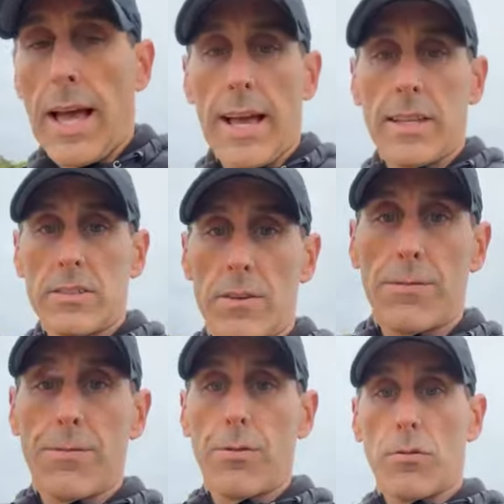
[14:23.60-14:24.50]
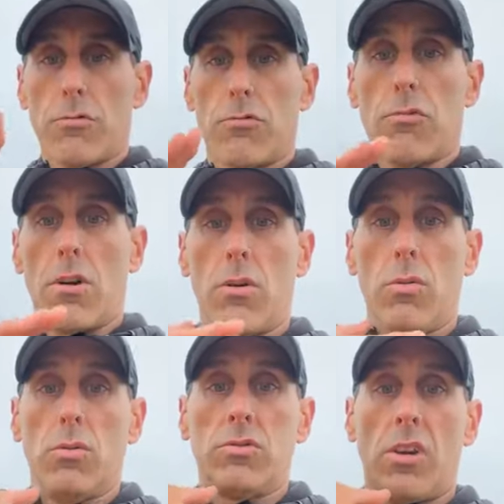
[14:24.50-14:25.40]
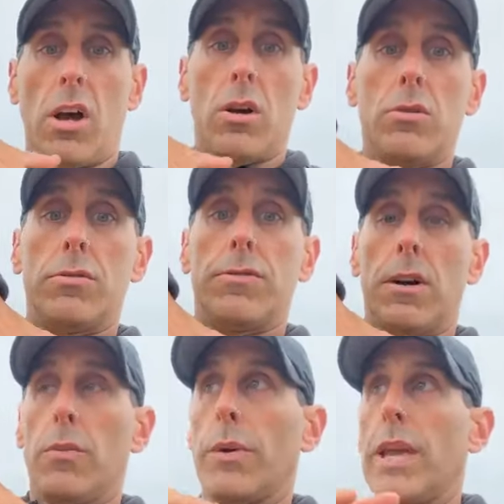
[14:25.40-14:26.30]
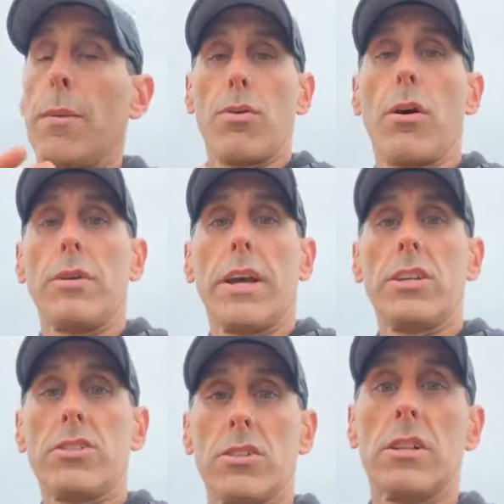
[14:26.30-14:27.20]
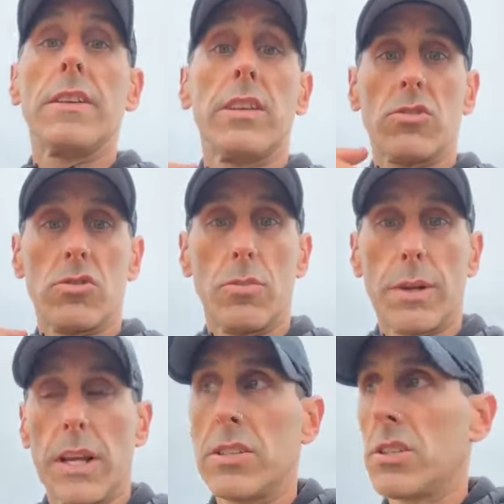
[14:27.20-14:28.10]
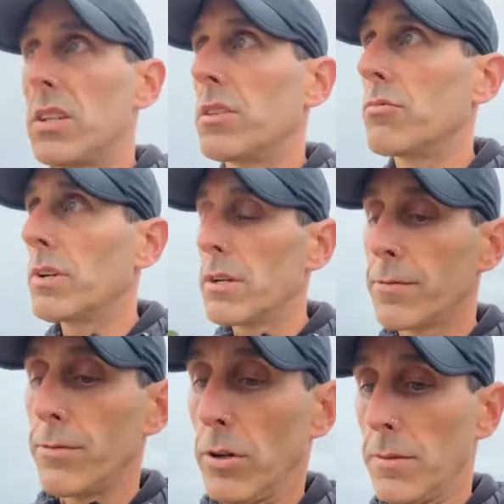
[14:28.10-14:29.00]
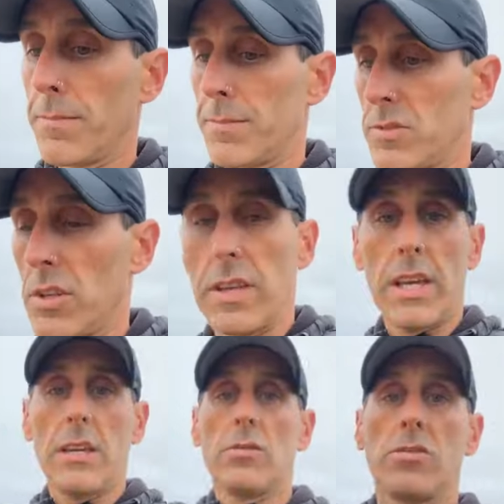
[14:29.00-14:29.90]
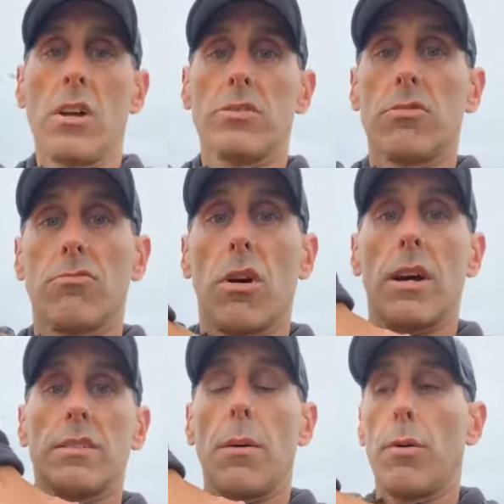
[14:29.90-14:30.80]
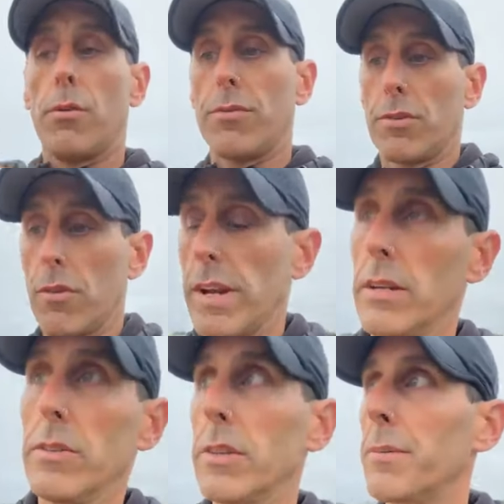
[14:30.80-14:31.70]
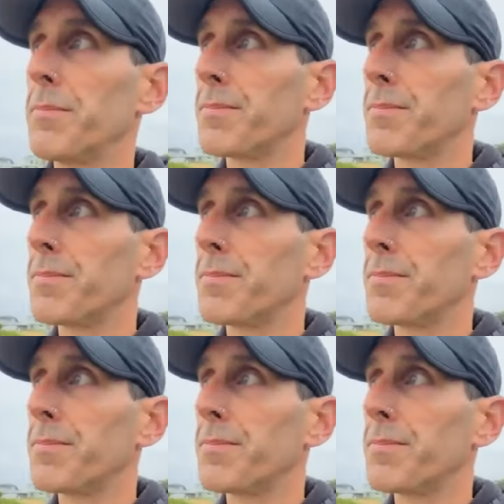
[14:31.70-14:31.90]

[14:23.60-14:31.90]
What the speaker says: as the foot rolls over and we get pronation and then supination in the rear foot, so the heel starts to rise up off the ground,